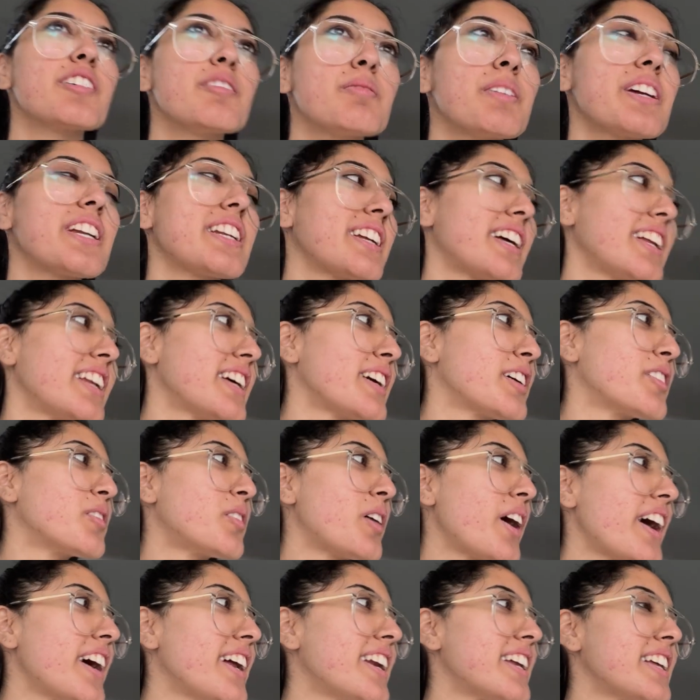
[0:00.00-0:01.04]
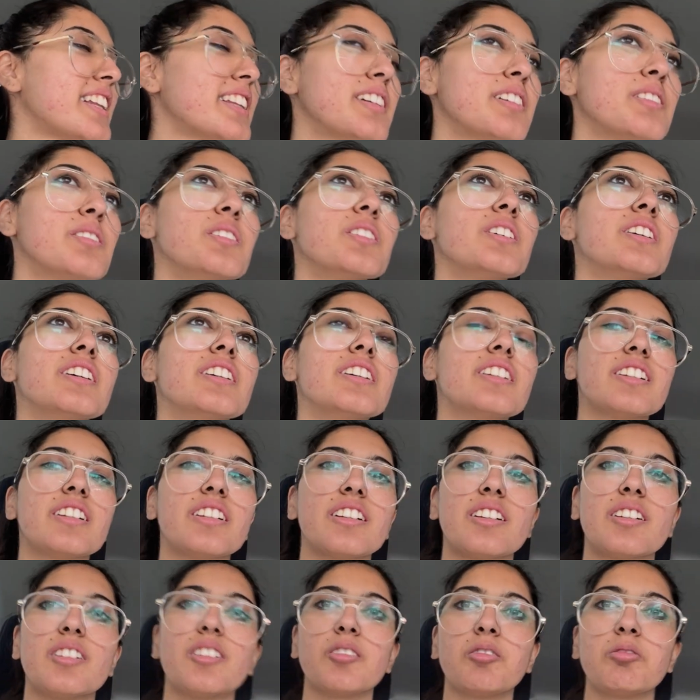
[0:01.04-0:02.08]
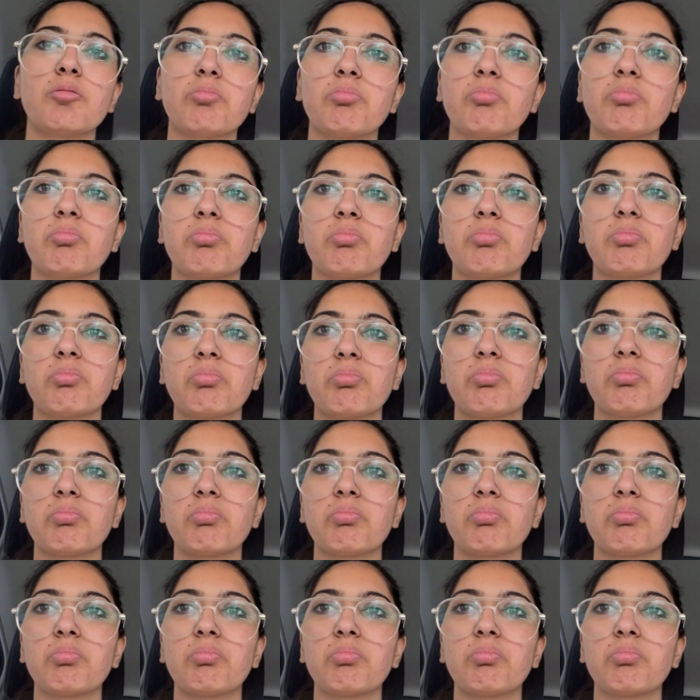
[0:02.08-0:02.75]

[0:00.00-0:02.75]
of me telling why I need delete to... and uh, redo.